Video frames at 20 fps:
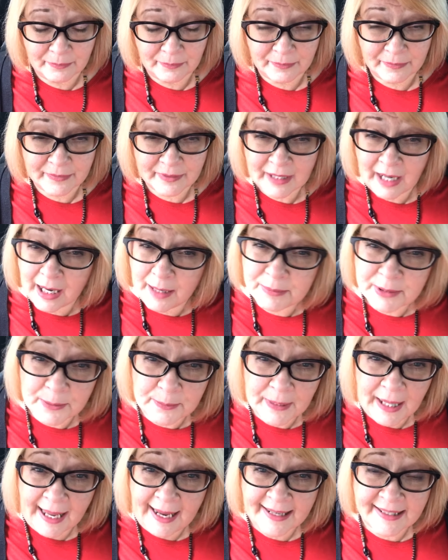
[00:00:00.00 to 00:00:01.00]
Time to
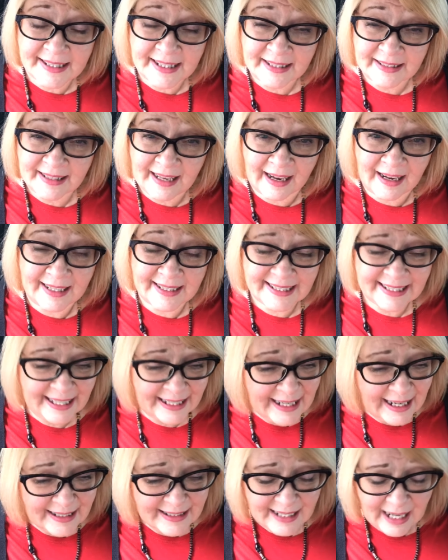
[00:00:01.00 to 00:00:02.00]
blast, guys.
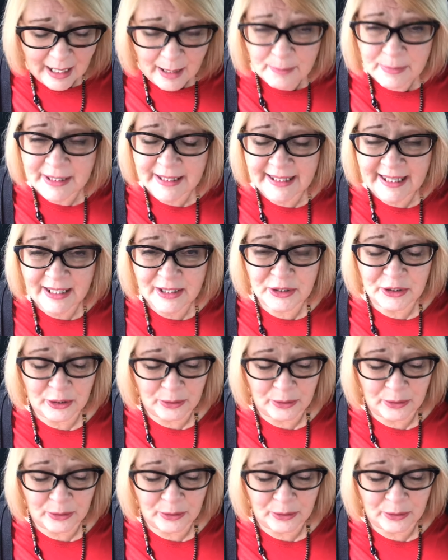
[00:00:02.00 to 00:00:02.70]
Time to get your